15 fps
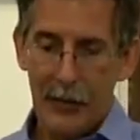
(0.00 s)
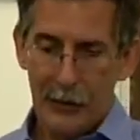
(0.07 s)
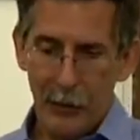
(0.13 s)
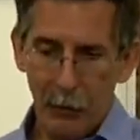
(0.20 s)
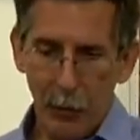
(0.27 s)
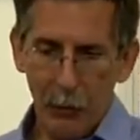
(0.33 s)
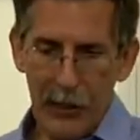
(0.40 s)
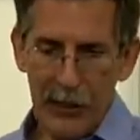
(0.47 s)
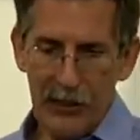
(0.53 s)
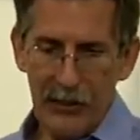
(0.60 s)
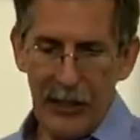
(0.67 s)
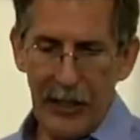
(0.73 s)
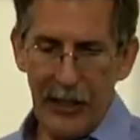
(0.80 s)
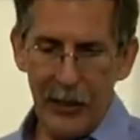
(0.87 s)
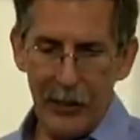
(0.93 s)
So, what we
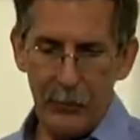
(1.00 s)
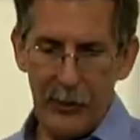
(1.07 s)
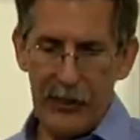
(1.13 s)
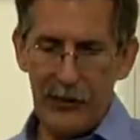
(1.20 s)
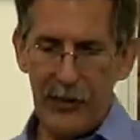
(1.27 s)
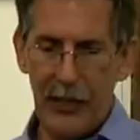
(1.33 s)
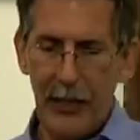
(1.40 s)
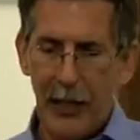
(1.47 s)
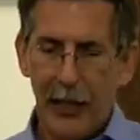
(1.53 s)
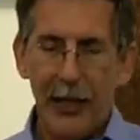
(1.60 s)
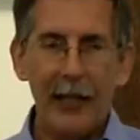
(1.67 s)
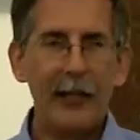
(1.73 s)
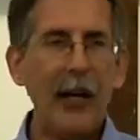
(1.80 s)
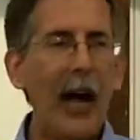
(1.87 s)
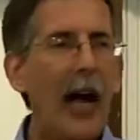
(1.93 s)
see here is we see
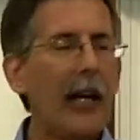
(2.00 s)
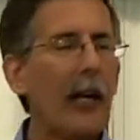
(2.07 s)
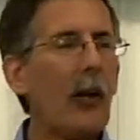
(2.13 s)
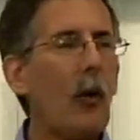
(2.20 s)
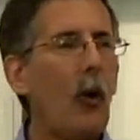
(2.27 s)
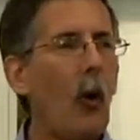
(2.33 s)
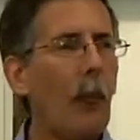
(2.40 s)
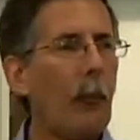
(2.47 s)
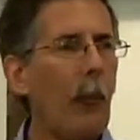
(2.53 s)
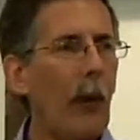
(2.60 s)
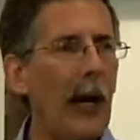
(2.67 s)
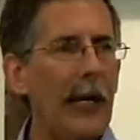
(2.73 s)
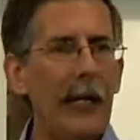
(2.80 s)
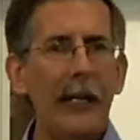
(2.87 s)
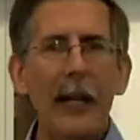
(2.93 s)
God
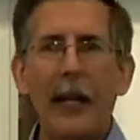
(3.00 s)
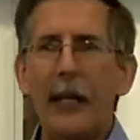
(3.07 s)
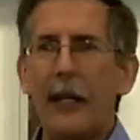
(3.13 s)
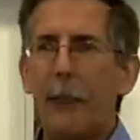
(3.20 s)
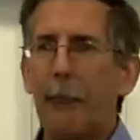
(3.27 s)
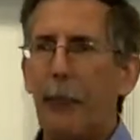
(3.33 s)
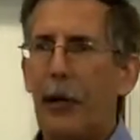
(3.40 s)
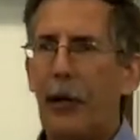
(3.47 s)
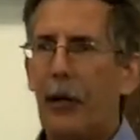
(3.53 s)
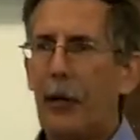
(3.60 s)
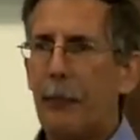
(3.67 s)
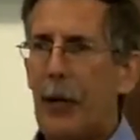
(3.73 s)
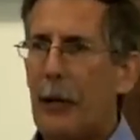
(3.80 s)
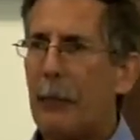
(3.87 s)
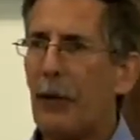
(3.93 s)
incorporating the
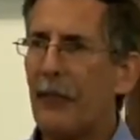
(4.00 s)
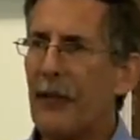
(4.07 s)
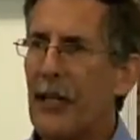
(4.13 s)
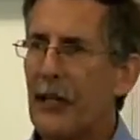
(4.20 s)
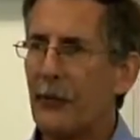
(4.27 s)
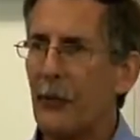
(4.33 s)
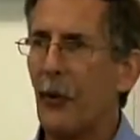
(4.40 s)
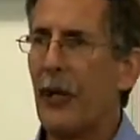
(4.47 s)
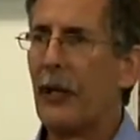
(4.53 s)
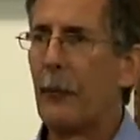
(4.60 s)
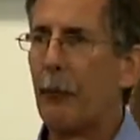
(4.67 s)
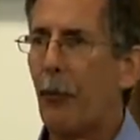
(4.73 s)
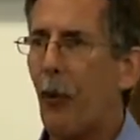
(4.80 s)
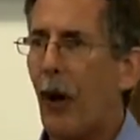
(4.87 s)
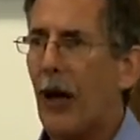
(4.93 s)
people of Israel in
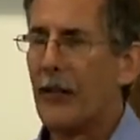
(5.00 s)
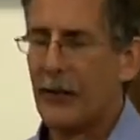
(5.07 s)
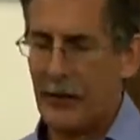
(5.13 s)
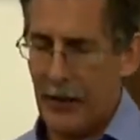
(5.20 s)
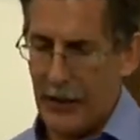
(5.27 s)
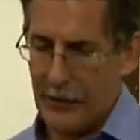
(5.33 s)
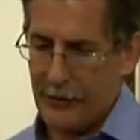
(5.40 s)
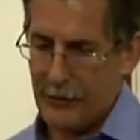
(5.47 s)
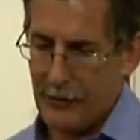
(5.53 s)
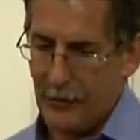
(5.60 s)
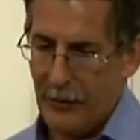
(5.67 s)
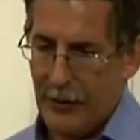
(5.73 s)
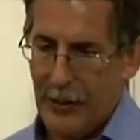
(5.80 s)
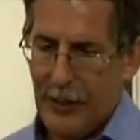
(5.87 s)
the process.